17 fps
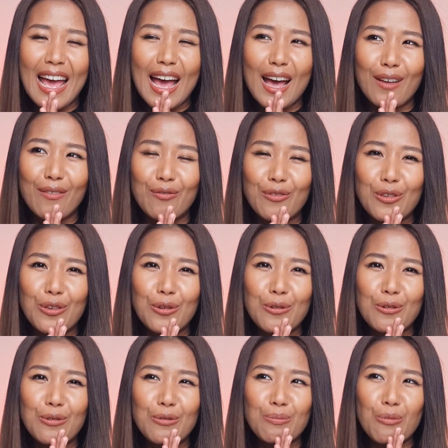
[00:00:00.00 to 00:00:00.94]
a
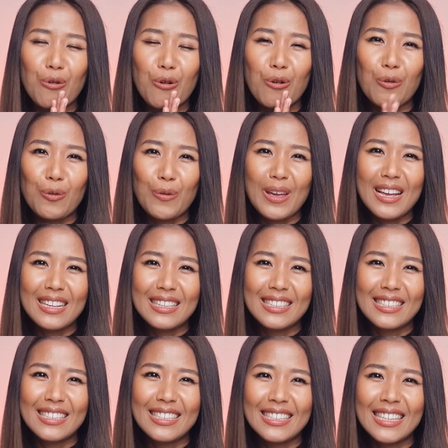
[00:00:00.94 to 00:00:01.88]
few more
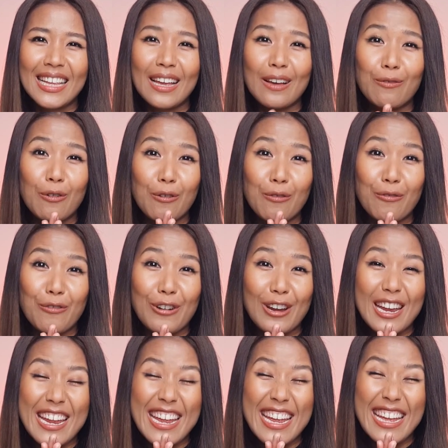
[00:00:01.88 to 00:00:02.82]
weeks for
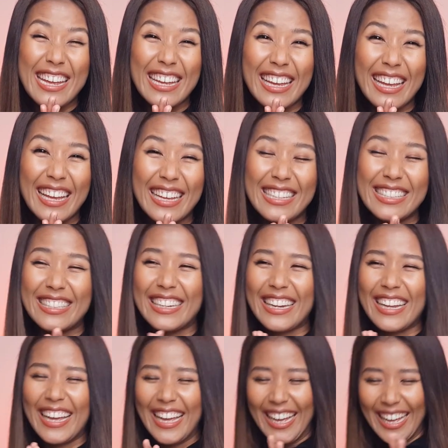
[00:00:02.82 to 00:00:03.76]
free, isn't
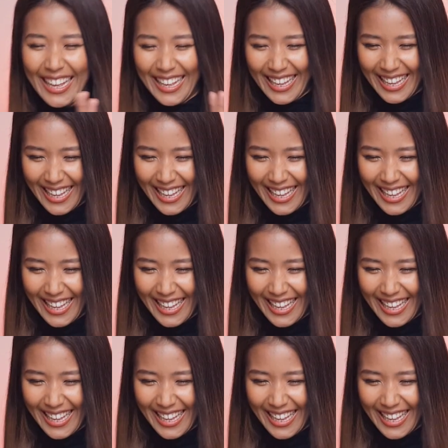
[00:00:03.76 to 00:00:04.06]
it?